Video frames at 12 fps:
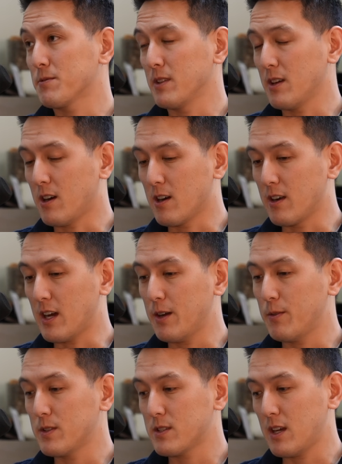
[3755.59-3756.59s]
really hard. I
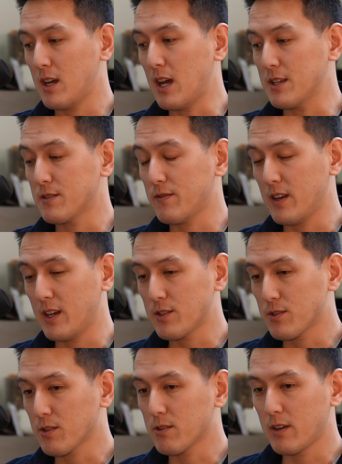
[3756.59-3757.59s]
would say as a
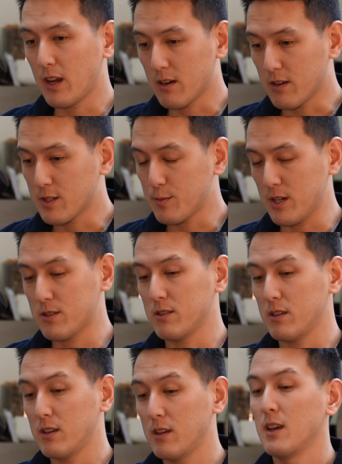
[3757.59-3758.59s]
financial creator,
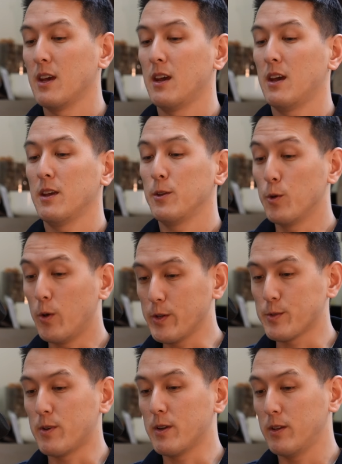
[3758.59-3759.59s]
especially you
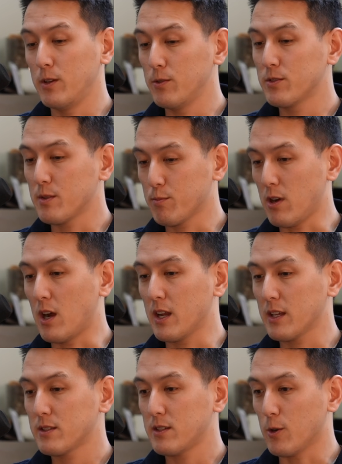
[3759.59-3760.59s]
always want to use the
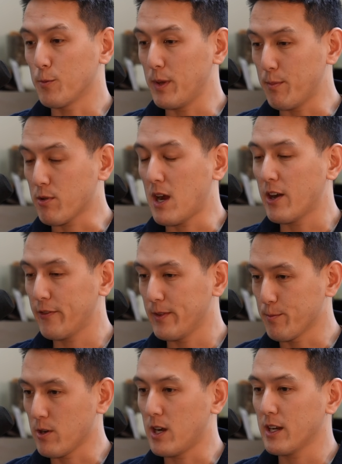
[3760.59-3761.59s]
product or be proud of the
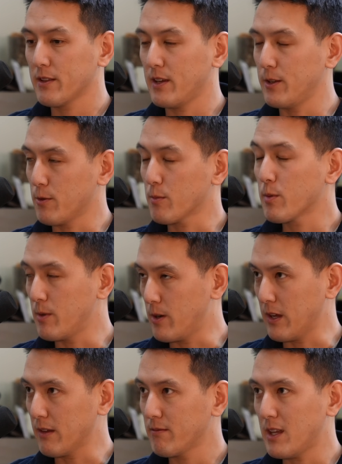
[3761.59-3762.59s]
product that you are
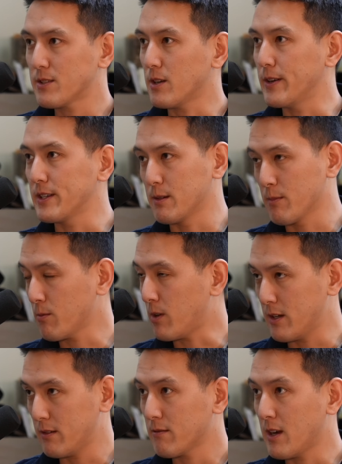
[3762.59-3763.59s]
promoting. That's always number
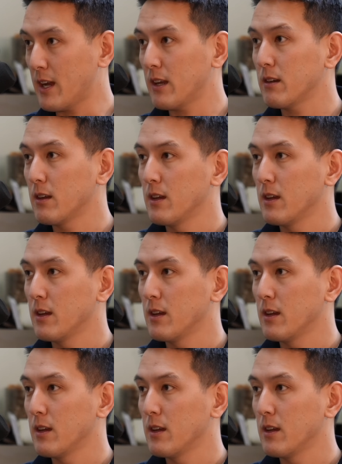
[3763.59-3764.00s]
one, right?